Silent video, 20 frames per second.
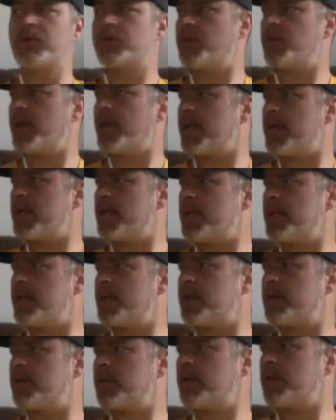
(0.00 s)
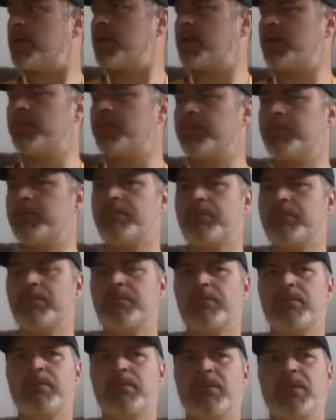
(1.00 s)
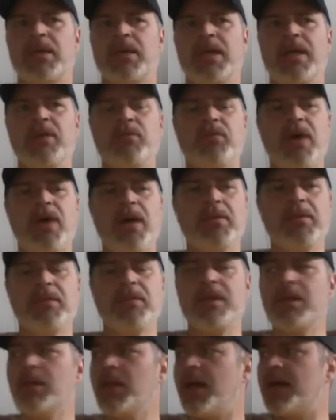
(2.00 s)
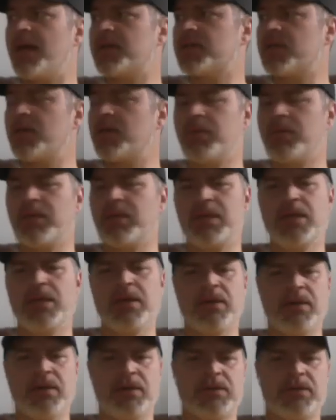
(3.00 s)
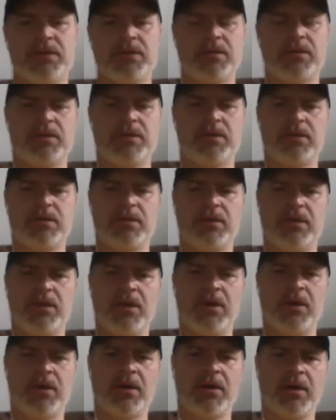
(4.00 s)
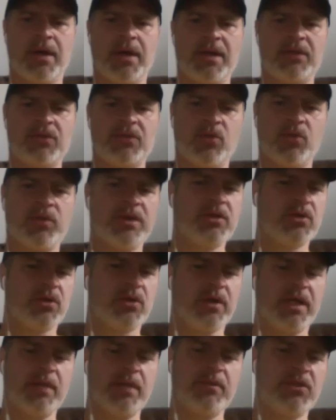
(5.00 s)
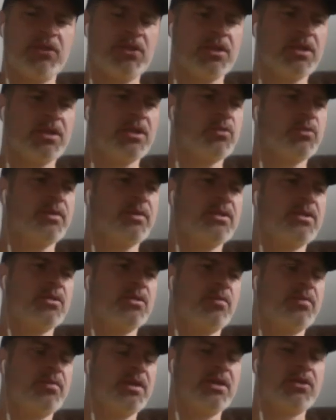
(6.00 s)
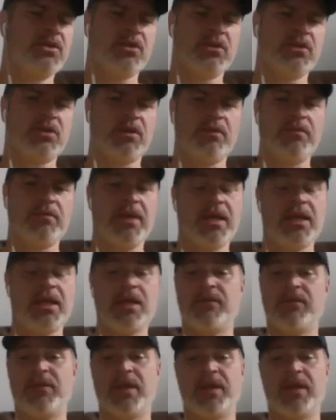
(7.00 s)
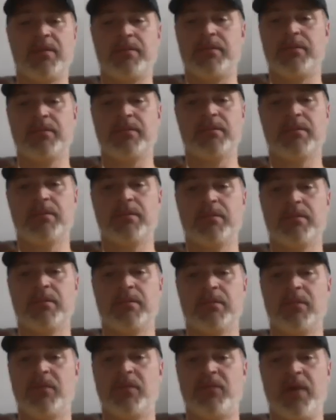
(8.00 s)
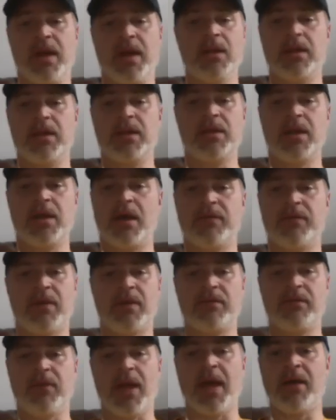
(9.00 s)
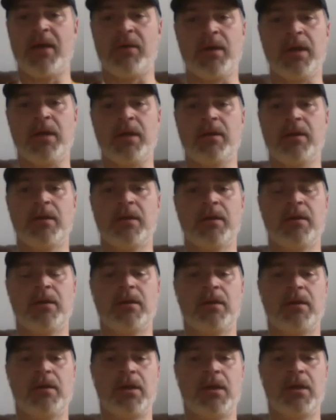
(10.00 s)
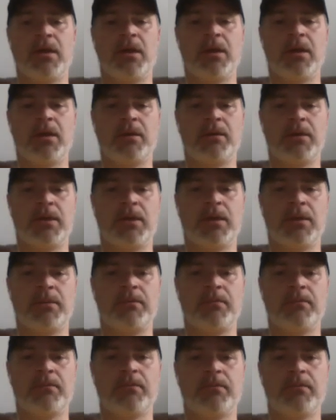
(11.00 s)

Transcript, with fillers: to Haiti um, in probably the last couple of years. Uh, and so we saw images, we saw pictures, many of them, frankly, not very flattering. And um,